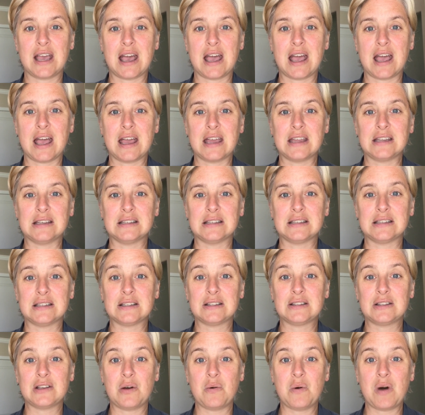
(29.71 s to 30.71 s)
and
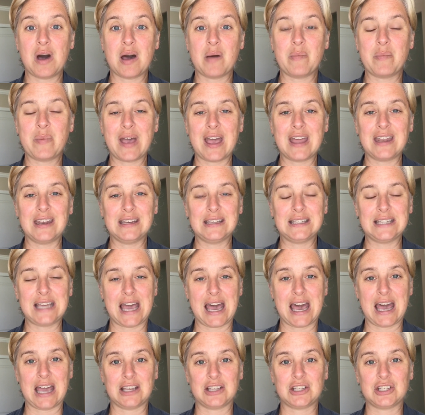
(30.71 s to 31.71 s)
sew up and
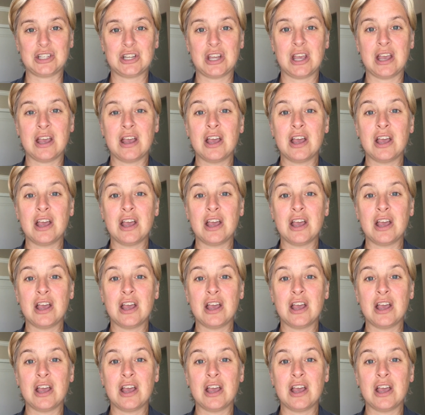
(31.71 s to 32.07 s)
attach